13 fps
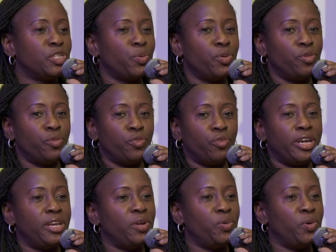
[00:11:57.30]
So
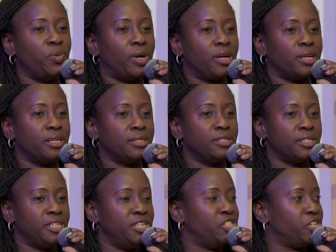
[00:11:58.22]
radio
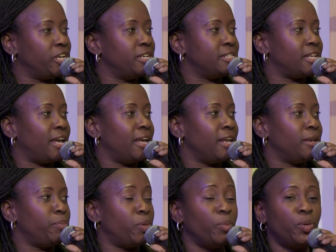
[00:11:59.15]
DJs
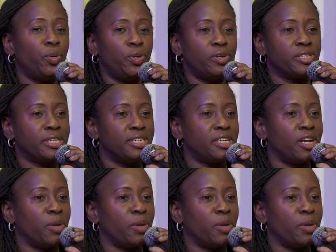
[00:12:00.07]
and promoters can